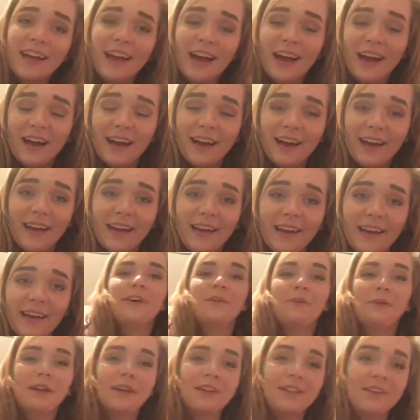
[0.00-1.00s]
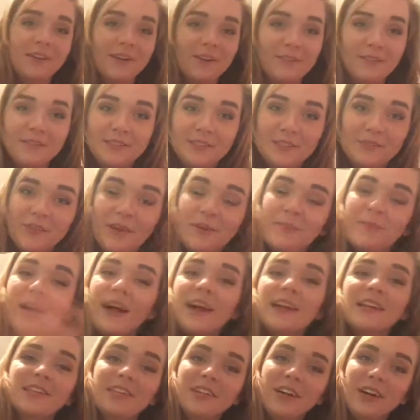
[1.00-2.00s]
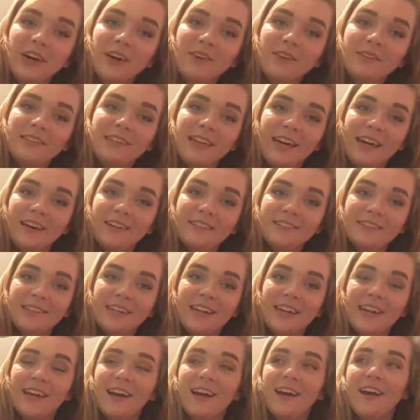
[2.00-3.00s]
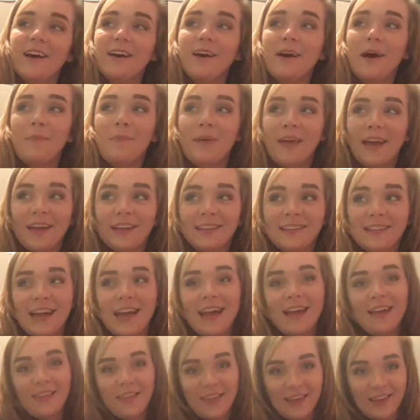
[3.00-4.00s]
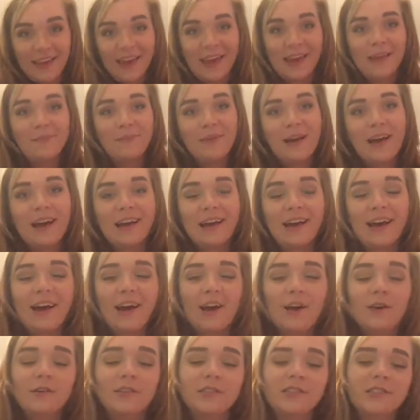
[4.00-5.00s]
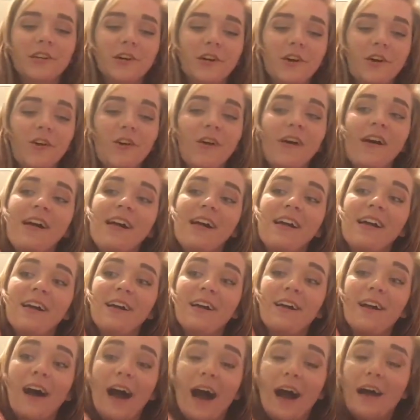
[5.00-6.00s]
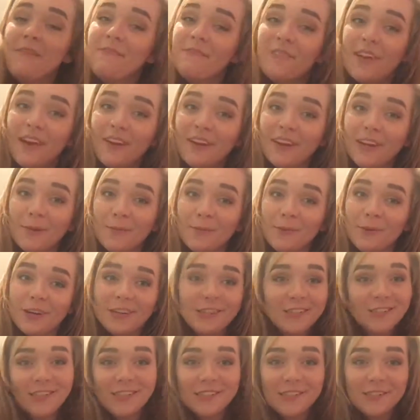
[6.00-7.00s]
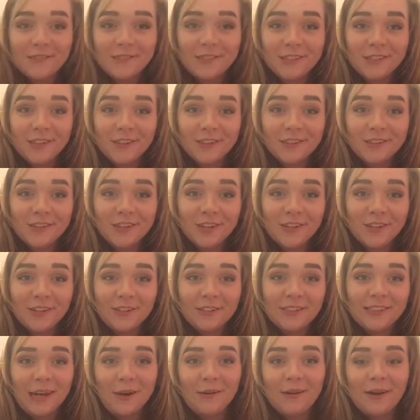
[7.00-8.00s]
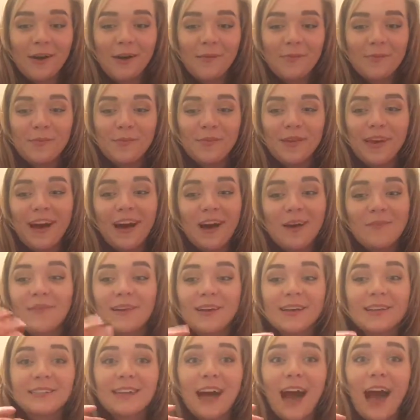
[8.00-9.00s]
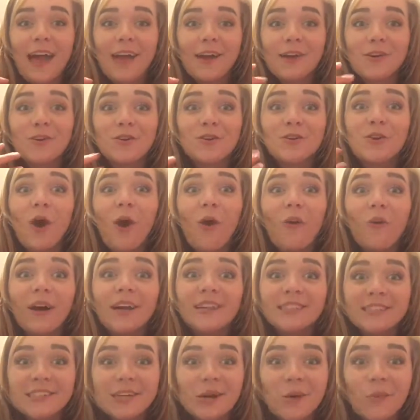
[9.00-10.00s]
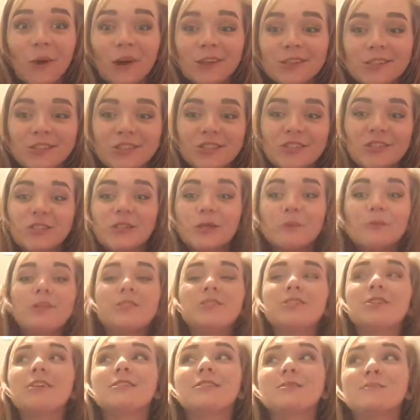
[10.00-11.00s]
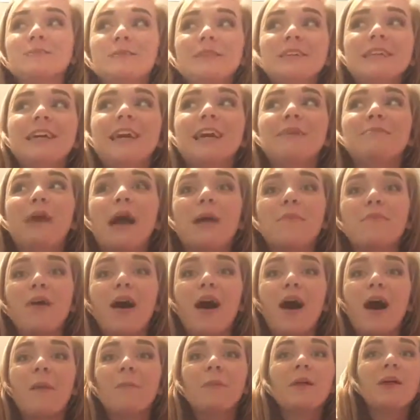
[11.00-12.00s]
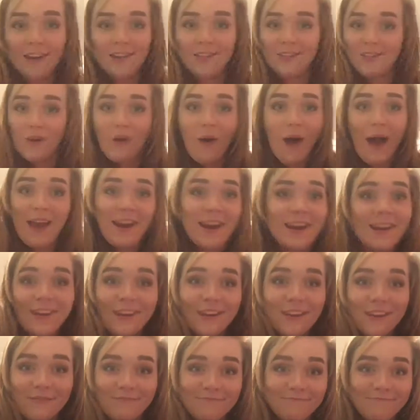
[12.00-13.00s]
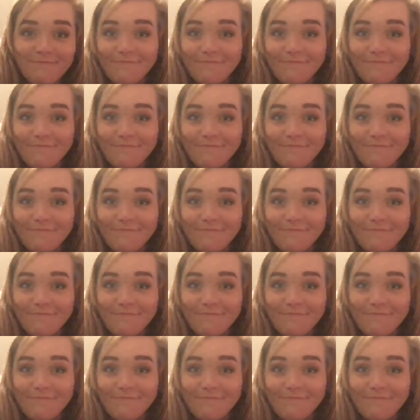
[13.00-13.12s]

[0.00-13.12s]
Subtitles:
kind. One of the girls had run back to the hotel to get a band-aid and then came back out, so I'm very appreciative to those girls that were helping me out because I had no idea what to do. It was just me and my mom, so I didn't